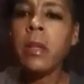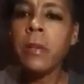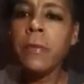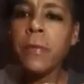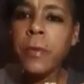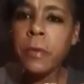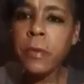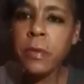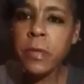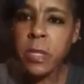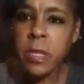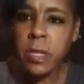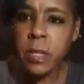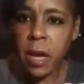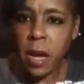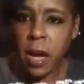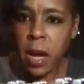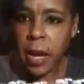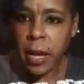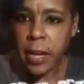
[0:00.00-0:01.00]
If you see
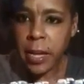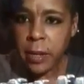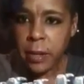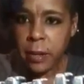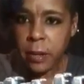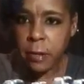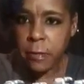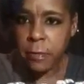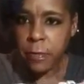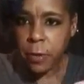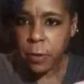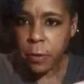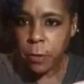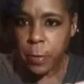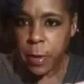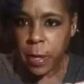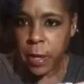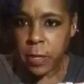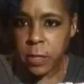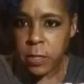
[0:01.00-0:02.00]
the height of their
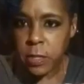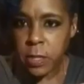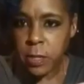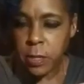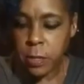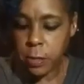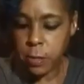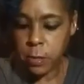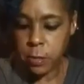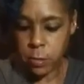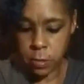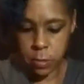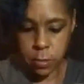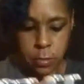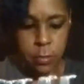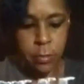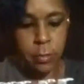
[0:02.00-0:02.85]
pegs here,